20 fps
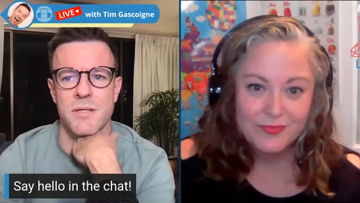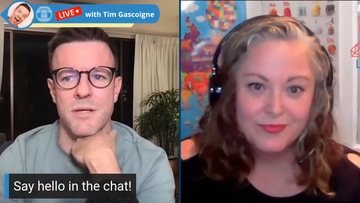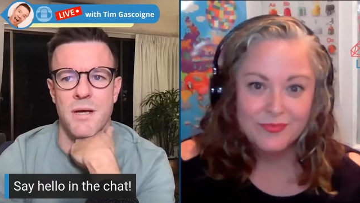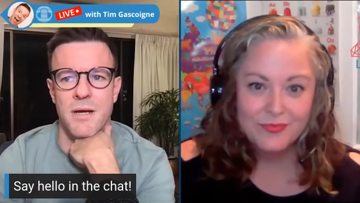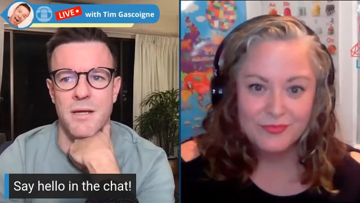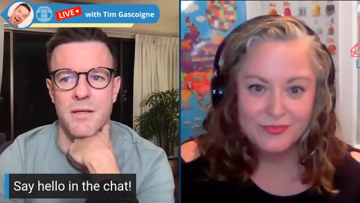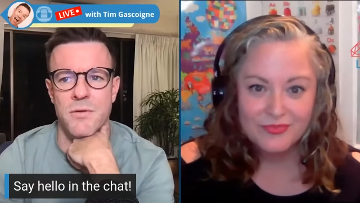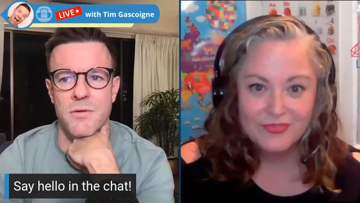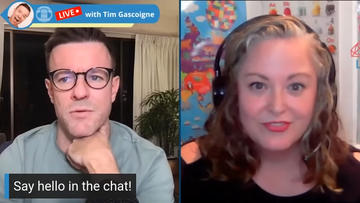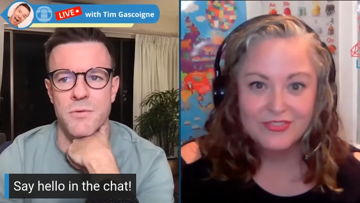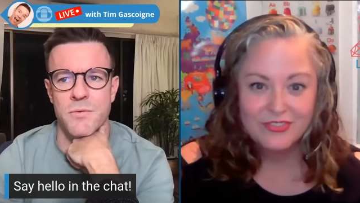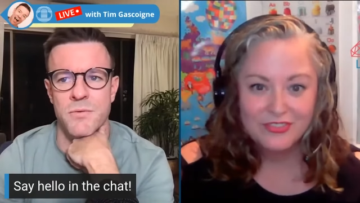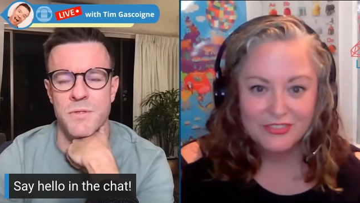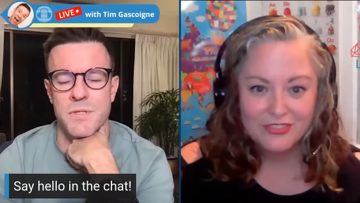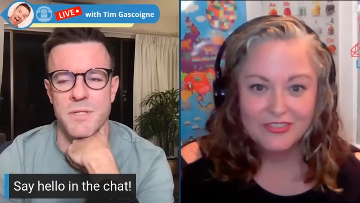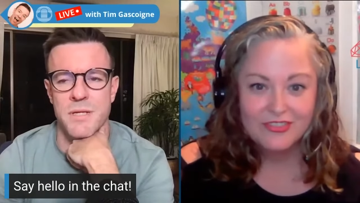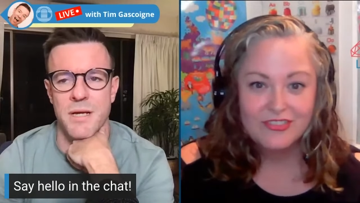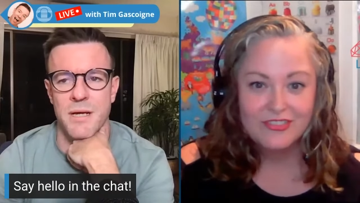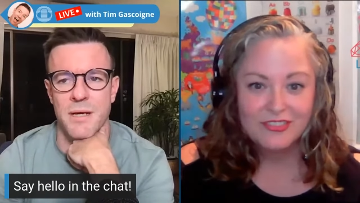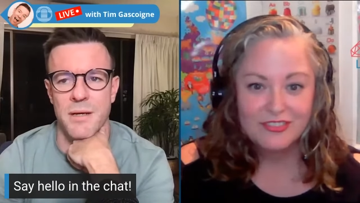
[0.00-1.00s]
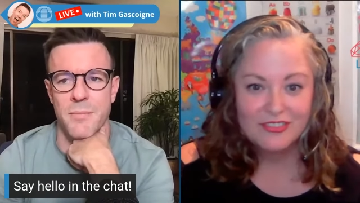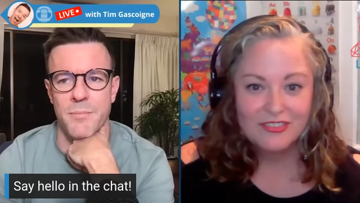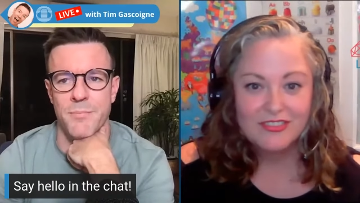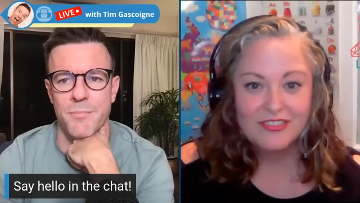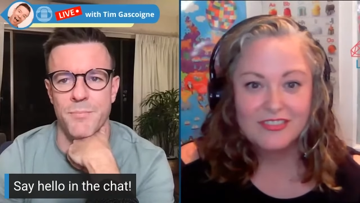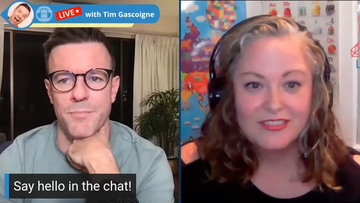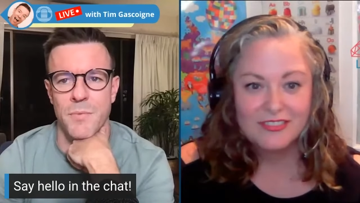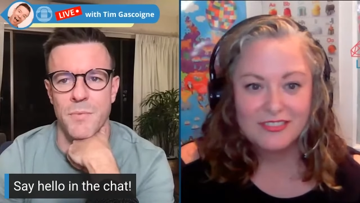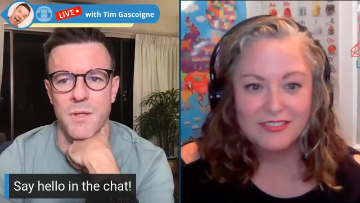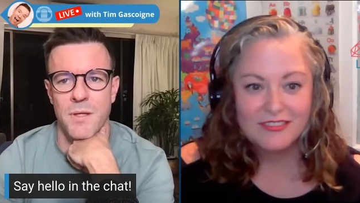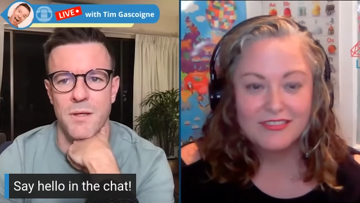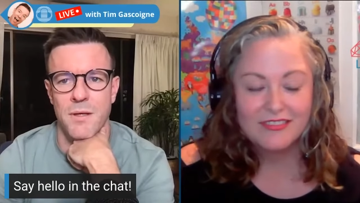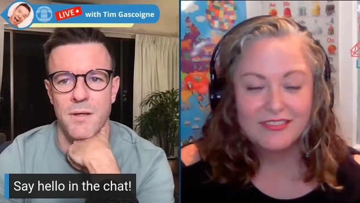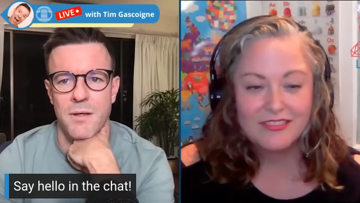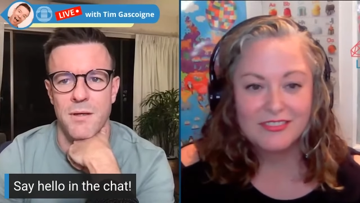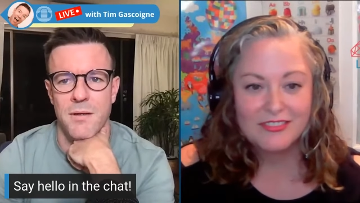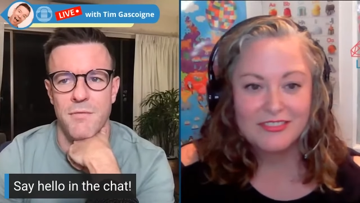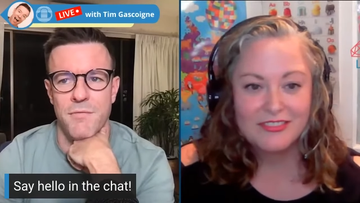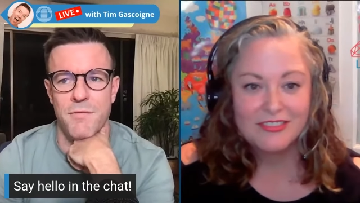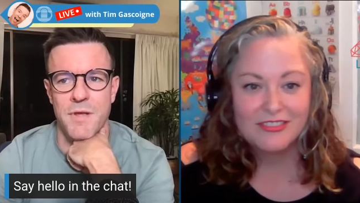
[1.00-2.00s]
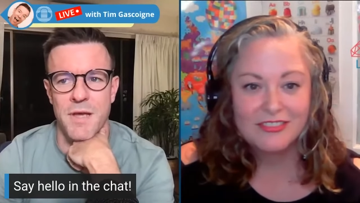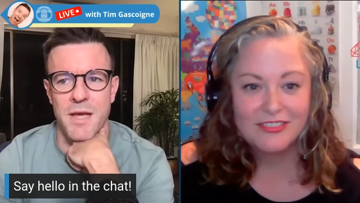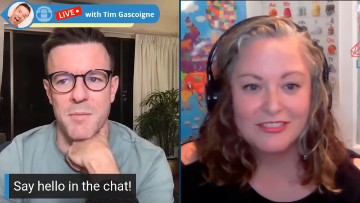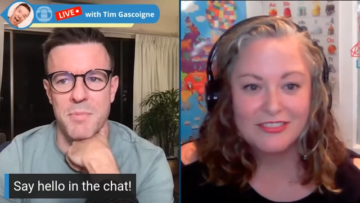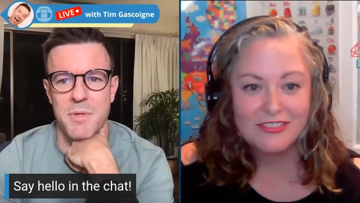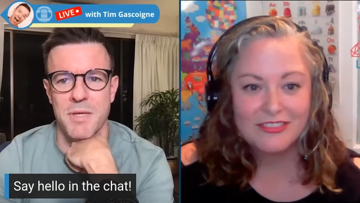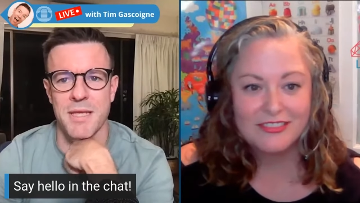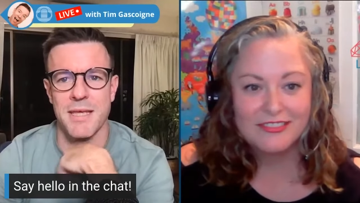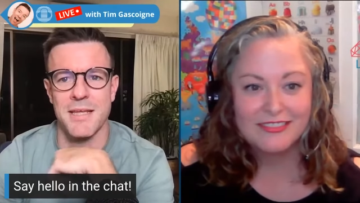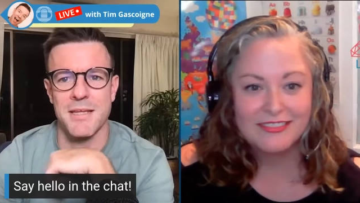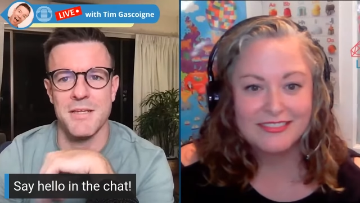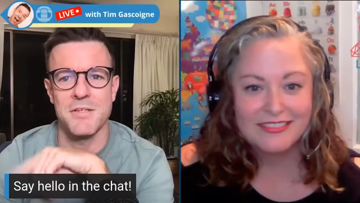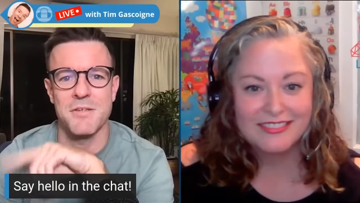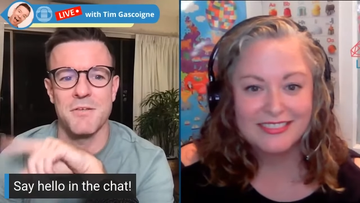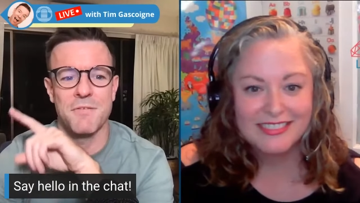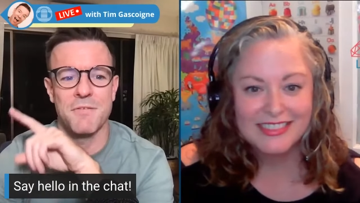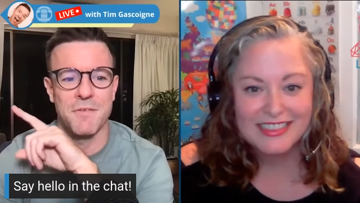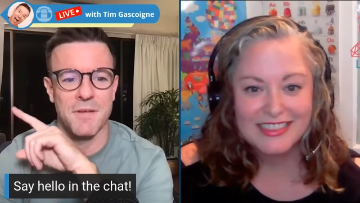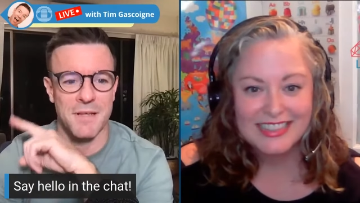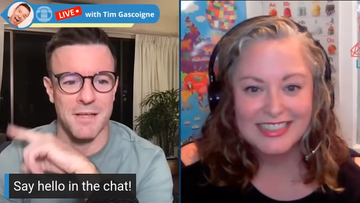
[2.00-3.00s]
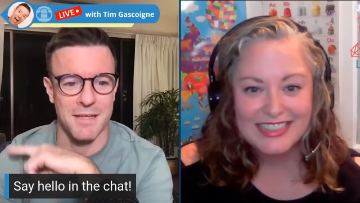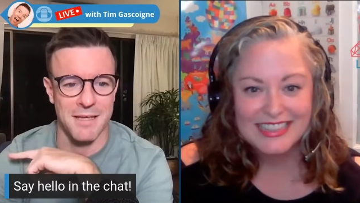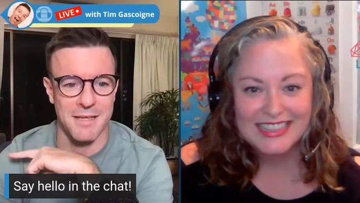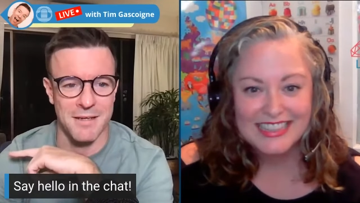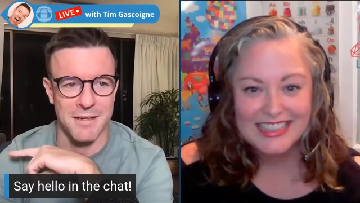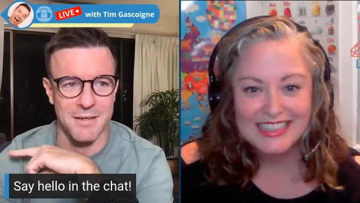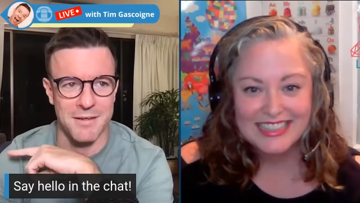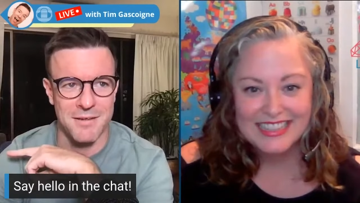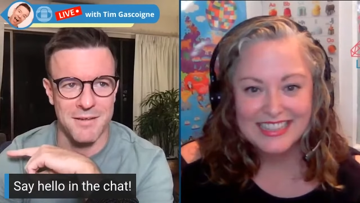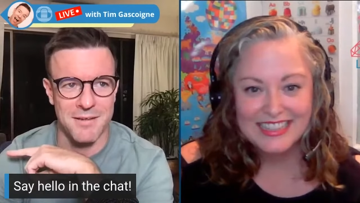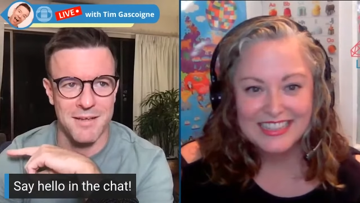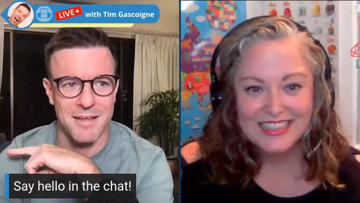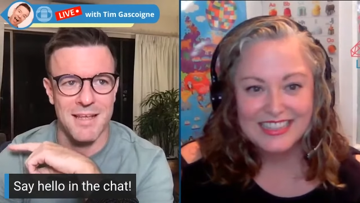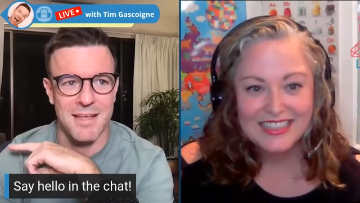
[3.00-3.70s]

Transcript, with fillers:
Speaker 1: I used um, VIP Kid to fill in.